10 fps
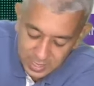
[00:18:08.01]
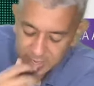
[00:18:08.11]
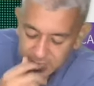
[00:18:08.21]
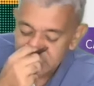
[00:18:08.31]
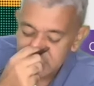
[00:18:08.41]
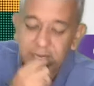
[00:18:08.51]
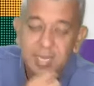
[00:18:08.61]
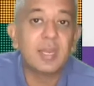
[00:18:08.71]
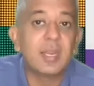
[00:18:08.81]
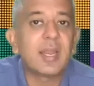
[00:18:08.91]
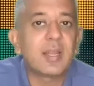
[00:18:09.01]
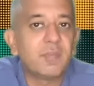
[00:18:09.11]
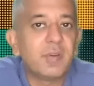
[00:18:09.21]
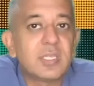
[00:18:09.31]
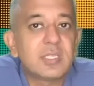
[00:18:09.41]
In secondary
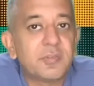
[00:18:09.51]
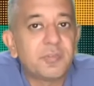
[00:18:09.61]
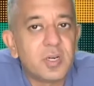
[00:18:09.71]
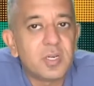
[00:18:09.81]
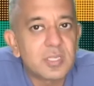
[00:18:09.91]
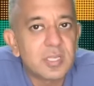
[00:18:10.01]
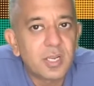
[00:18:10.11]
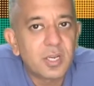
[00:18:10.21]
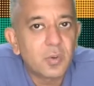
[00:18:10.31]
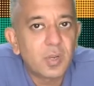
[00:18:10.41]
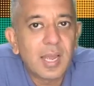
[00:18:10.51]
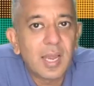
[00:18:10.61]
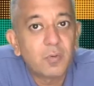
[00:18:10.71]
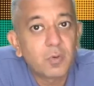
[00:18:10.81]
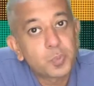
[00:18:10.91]
activities, the first thing that you all had
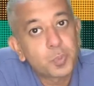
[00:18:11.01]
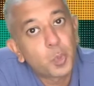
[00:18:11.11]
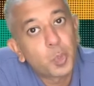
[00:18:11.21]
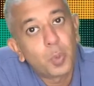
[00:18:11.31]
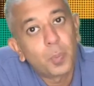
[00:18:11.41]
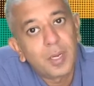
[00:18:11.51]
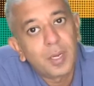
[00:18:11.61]
was procurement.